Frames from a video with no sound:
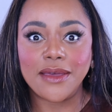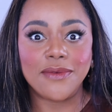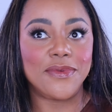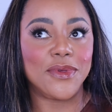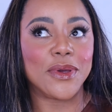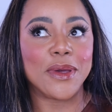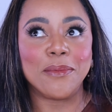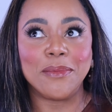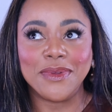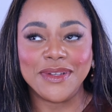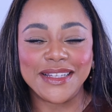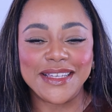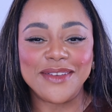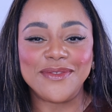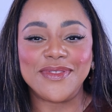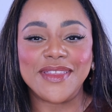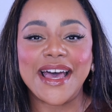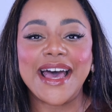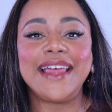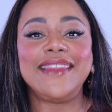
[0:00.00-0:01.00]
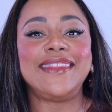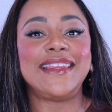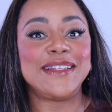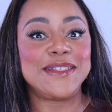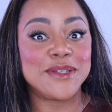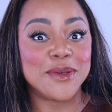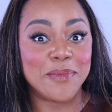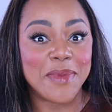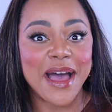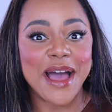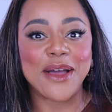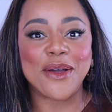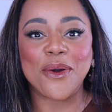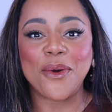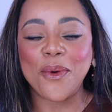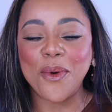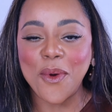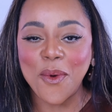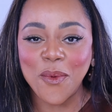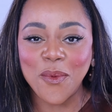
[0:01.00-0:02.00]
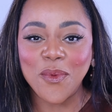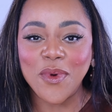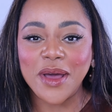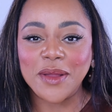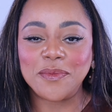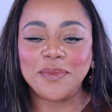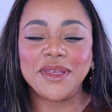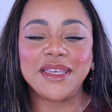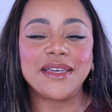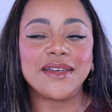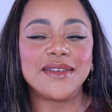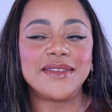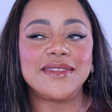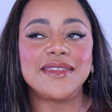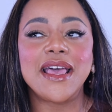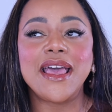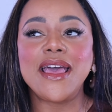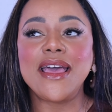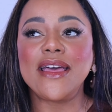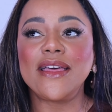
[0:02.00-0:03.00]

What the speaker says: if you can believe that, than Tobacco 01, because